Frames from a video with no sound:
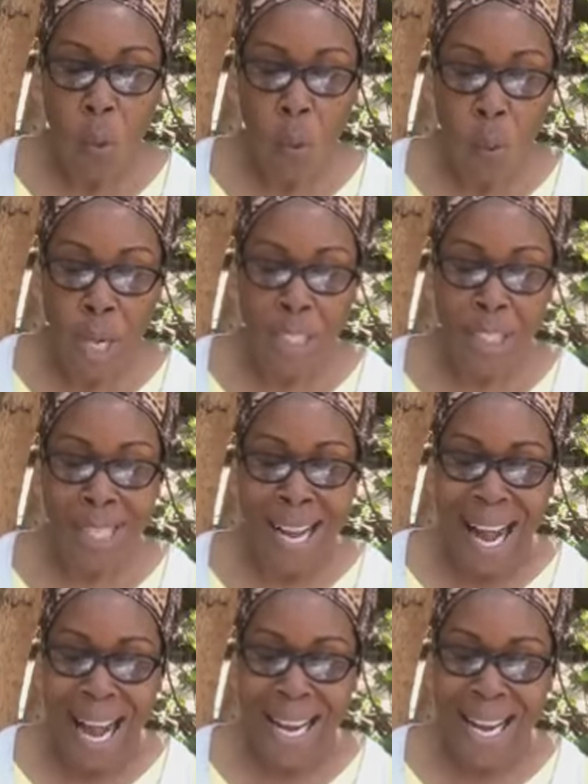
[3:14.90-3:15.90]
which
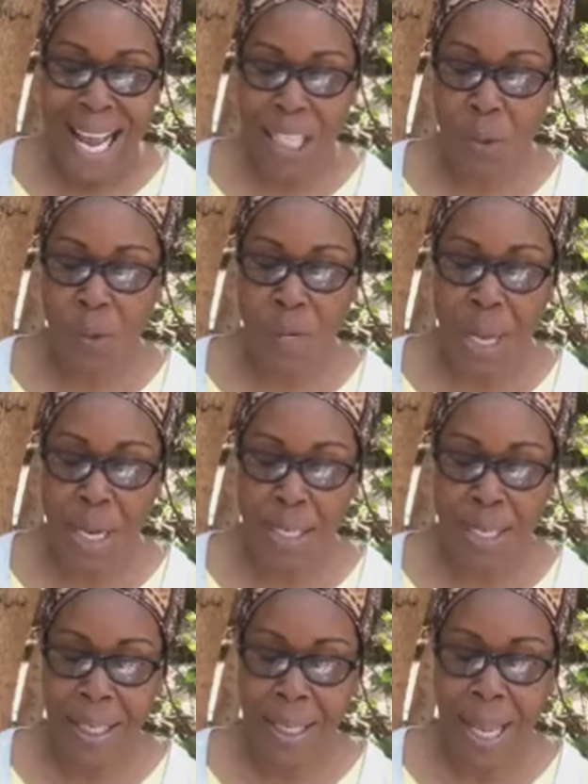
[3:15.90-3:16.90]
God has
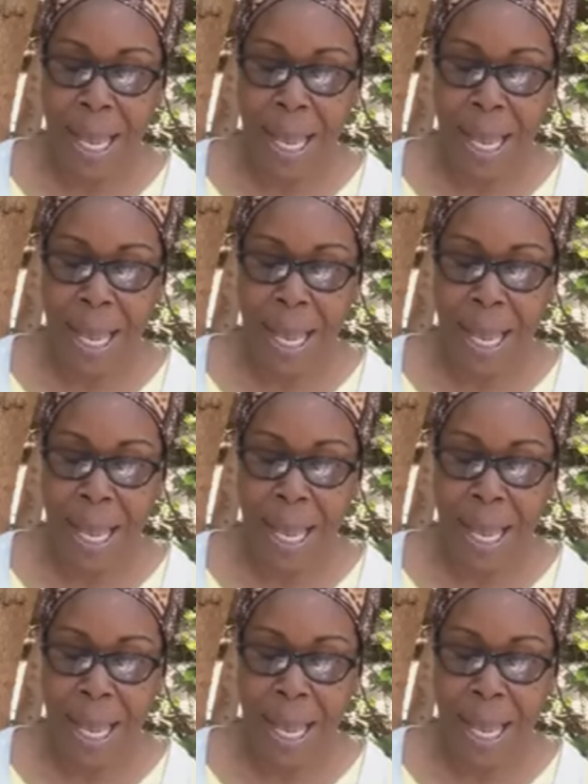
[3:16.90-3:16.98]
created